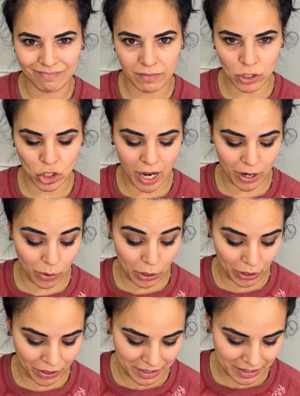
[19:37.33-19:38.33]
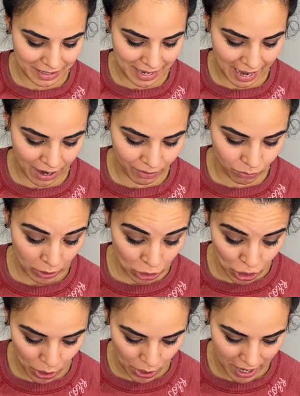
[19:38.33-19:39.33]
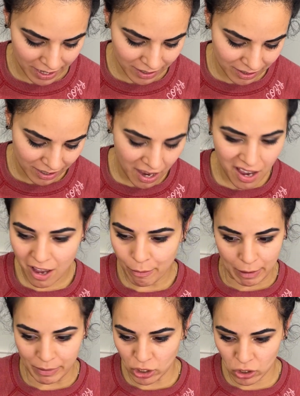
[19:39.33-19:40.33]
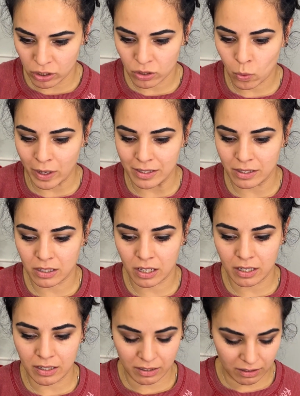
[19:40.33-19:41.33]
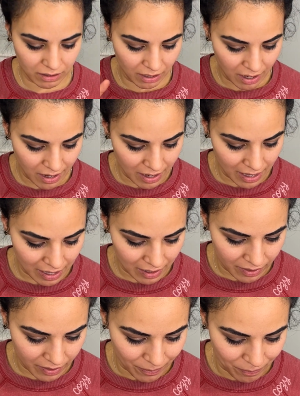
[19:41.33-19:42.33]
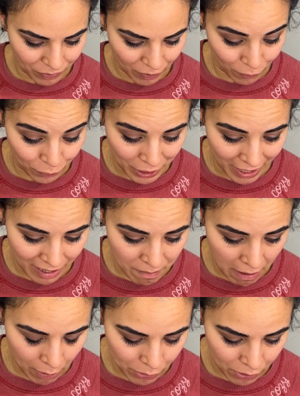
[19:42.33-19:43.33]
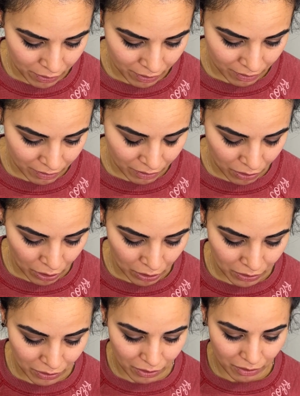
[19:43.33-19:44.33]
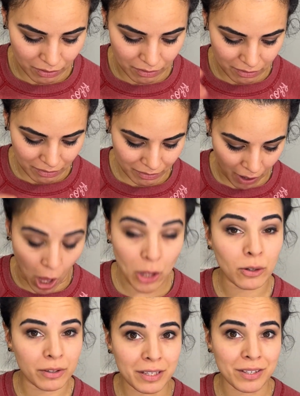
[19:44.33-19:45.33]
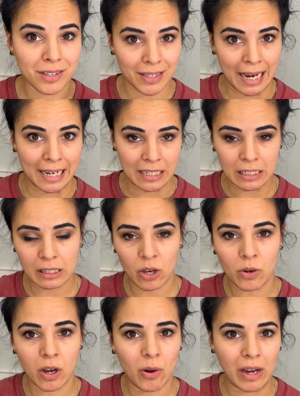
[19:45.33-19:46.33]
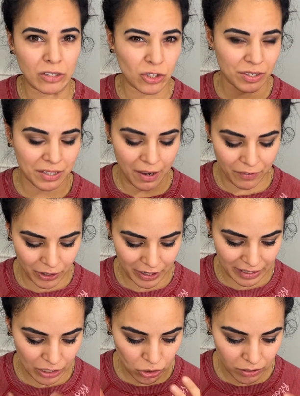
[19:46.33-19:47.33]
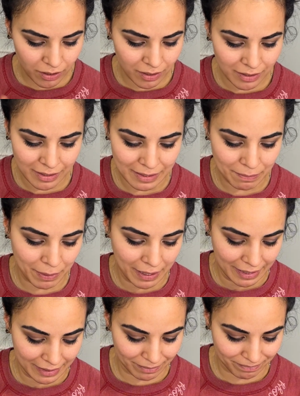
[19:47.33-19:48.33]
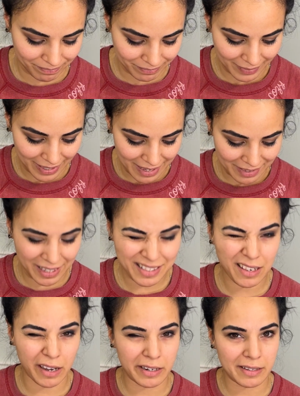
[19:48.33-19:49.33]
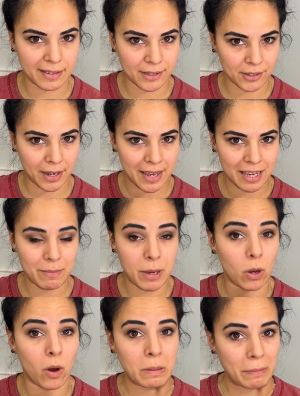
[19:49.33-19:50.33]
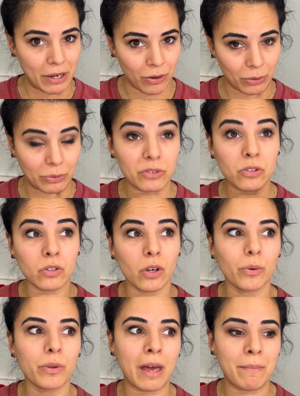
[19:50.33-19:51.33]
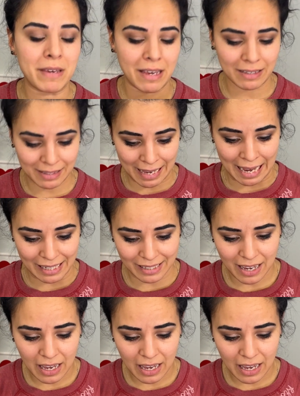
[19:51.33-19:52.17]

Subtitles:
check with her and see what she thinks. Maybe she just wants to forget about this second logo and just have her initials, but that's not a decision I can make on my own. So that being said,